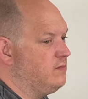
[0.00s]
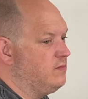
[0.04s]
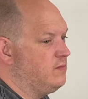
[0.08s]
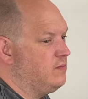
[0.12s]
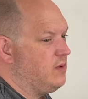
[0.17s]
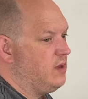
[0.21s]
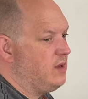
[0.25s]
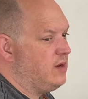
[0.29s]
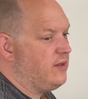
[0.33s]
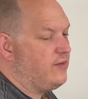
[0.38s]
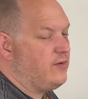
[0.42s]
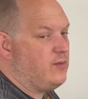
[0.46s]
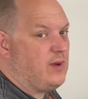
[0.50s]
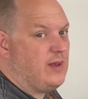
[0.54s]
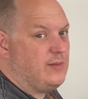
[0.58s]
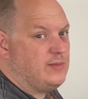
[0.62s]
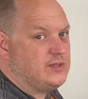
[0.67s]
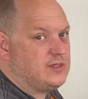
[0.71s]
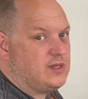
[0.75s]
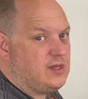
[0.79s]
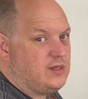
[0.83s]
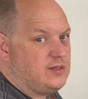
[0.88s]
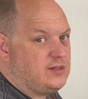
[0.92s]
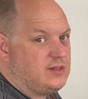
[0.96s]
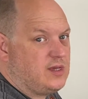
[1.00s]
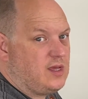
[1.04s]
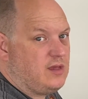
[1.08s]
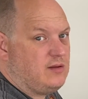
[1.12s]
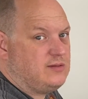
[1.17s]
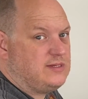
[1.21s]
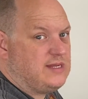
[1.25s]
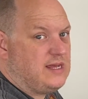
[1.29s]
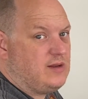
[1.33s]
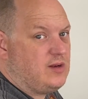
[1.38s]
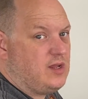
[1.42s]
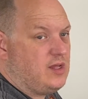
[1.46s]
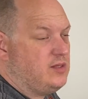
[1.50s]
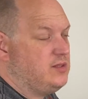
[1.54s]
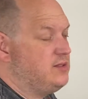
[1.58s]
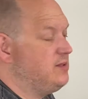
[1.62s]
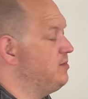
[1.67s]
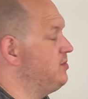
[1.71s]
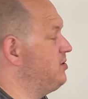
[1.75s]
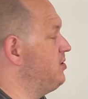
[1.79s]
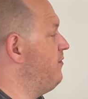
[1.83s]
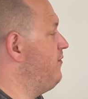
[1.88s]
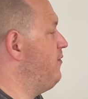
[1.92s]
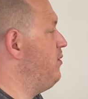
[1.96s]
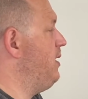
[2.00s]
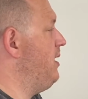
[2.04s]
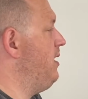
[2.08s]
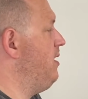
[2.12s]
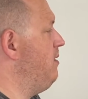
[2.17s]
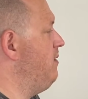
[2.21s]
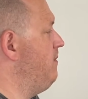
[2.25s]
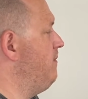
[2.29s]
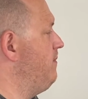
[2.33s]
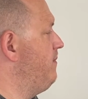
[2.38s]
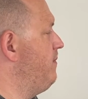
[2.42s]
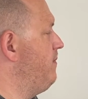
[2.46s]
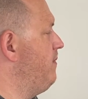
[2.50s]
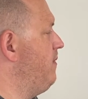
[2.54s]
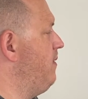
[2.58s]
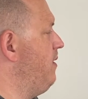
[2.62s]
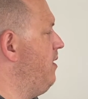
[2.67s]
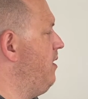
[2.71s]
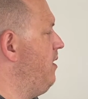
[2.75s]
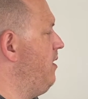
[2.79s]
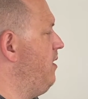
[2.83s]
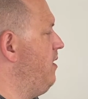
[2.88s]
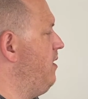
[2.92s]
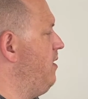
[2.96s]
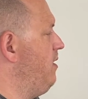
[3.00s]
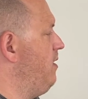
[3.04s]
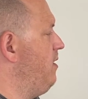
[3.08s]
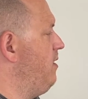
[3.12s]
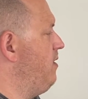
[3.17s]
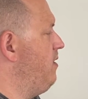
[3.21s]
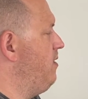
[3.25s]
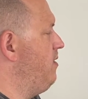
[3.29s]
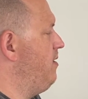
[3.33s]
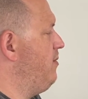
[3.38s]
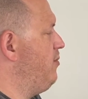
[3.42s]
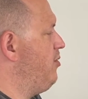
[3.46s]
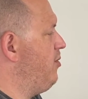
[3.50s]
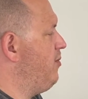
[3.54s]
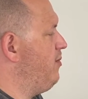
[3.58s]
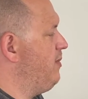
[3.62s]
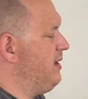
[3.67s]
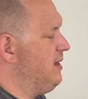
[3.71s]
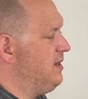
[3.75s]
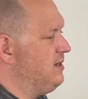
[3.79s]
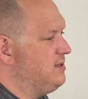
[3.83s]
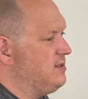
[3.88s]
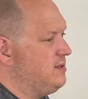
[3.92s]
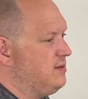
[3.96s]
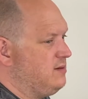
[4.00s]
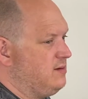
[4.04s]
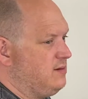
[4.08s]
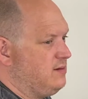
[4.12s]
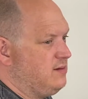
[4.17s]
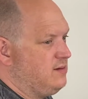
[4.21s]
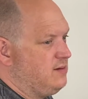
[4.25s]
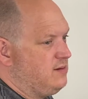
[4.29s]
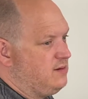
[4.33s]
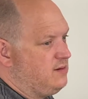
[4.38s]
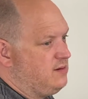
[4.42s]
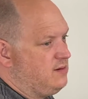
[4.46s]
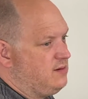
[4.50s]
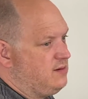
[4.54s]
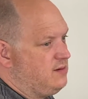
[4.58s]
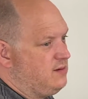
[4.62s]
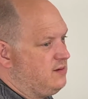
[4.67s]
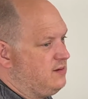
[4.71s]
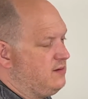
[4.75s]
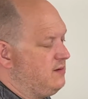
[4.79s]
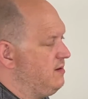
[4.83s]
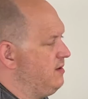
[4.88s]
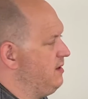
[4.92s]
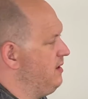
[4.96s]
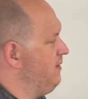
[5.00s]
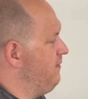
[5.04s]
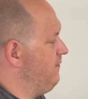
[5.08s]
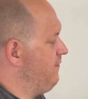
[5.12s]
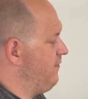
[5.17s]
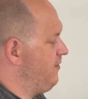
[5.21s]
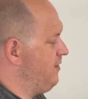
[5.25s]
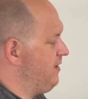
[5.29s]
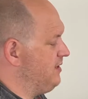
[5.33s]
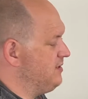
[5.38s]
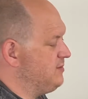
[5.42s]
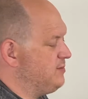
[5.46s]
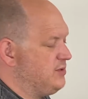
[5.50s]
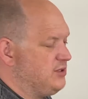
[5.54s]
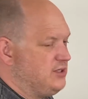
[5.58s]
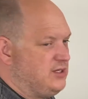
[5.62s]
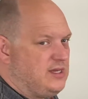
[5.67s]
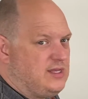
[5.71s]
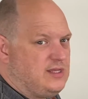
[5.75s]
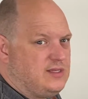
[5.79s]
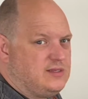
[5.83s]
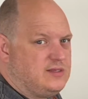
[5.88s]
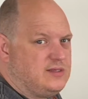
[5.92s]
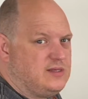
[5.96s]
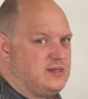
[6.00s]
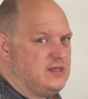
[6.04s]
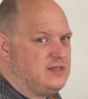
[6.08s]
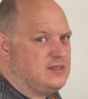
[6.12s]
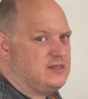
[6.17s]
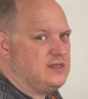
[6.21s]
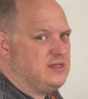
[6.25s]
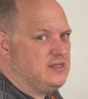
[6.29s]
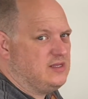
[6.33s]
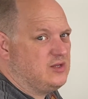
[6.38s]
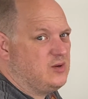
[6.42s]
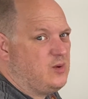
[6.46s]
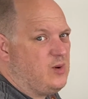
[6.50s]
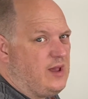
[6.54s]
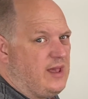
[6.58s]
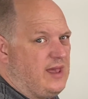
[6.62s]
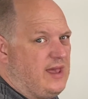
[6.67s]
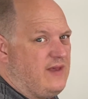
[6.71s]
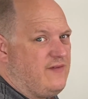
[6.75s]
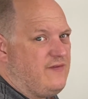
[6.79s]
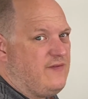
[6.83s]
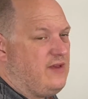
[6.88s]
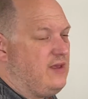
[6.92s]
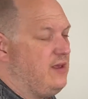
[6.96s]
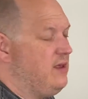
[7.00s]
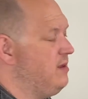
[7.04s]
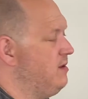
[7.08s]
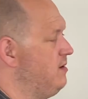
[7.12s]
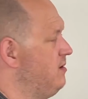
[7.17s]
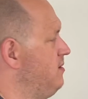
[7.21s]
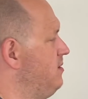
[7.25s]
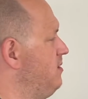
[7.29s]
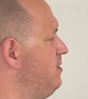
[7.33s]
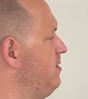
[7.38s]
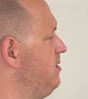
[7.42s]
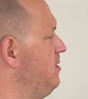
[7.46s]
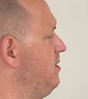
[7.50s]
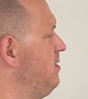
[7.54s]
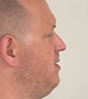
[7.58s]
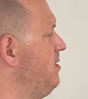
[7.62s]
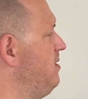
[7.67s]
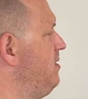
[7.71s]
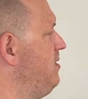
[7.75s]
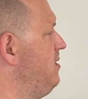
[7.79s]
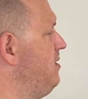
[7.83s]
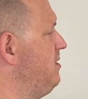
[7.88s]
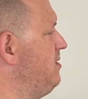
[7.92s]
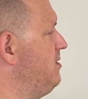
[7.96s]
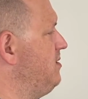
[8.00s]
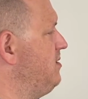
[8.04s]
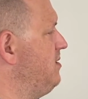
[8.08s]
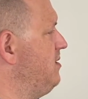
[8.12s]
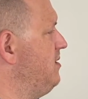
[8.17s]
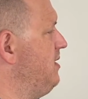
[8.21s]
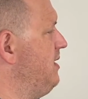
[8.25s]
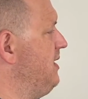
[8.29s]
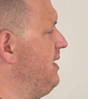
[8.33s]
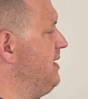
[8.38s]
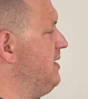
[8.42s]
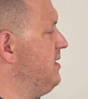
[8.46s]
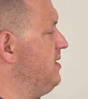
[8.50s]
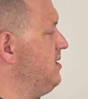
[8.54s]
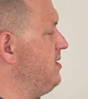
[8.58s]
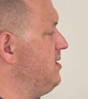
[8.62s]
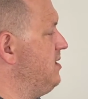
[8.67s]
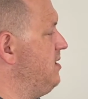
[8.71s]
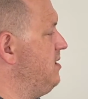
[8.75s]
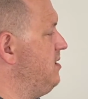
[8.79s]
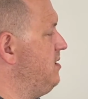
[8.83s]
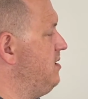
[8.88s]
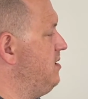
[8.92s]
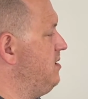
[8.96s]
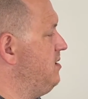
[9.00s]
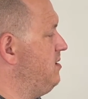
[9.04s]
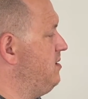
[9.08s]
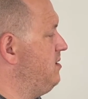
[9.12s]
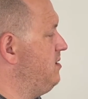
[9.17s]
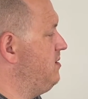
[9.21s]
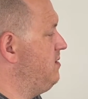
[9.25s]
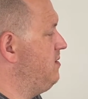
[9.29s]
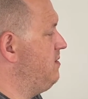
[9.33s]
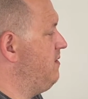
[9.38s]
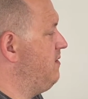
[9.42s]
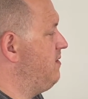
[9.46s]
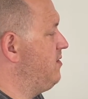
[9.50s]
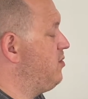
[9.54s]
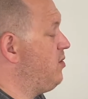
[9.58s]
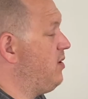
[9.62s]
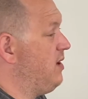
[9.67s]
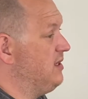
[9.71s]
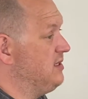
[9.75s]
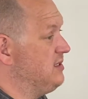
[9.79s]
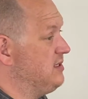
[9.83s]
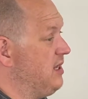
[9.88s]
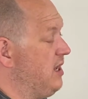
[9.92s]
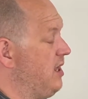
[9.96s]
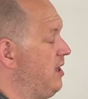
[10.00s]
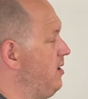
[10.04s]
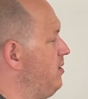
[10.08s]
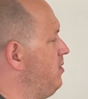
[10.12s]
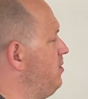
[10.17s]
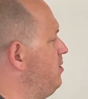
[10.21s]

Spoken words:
another website to go and download some software. The problem is, for these machines, it's quite heavy and quite slow,